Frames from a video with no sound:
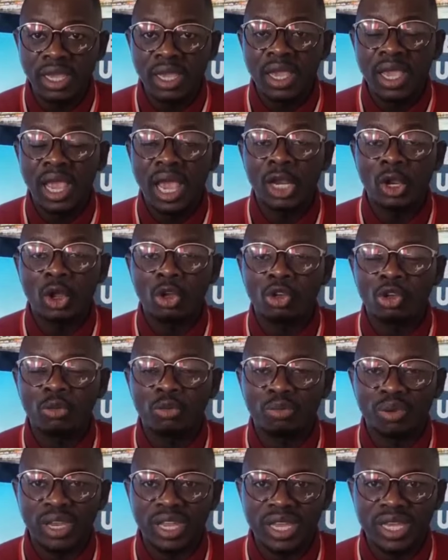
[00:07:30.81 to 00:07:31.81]
a lot of
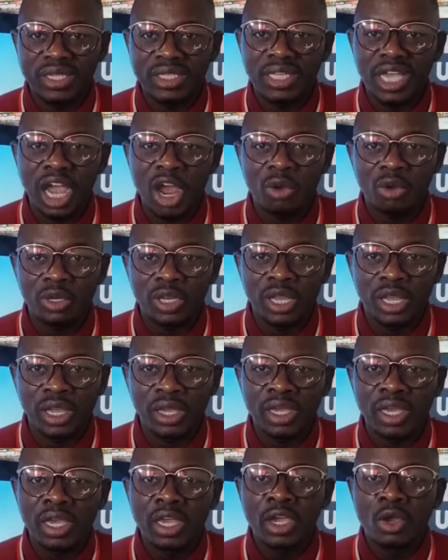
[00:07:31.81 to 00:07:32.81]
players out there
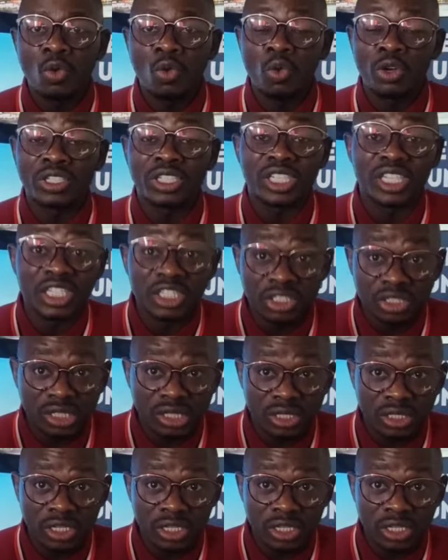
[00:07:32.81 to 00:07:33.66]
was injured.